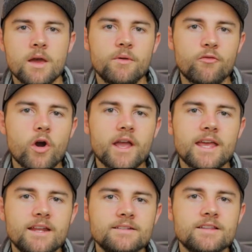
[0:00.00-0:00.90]
Before I
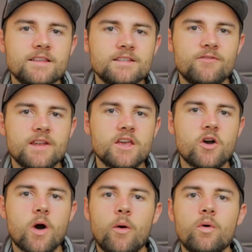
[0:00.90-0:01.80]
get into this
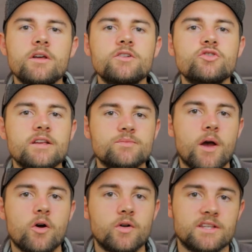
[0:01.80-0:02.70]
video, I want to address
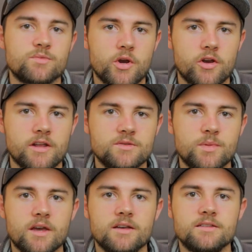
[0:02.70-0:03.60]
my own experience
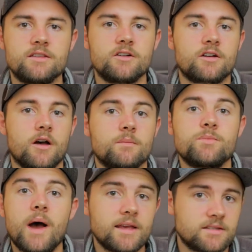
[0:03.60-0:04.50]
because there comes
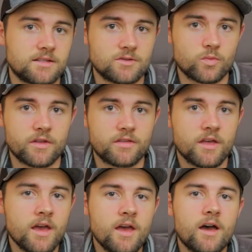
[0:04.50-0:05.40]
biases with
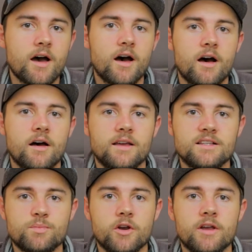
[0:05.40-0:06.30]

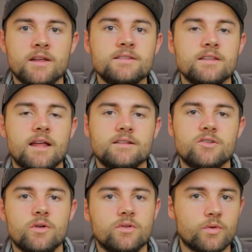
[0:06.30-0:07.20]
experience, and that's
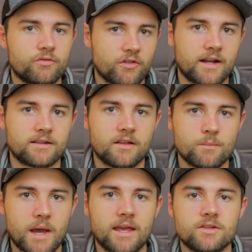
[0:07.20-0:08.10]
going to reflect on
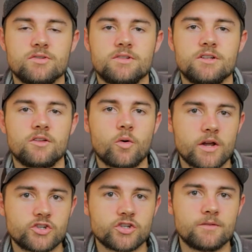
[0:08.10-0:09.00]
my answers to the
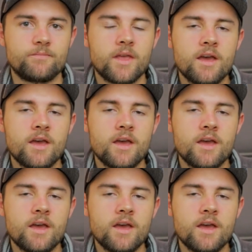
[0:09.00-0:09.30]
question.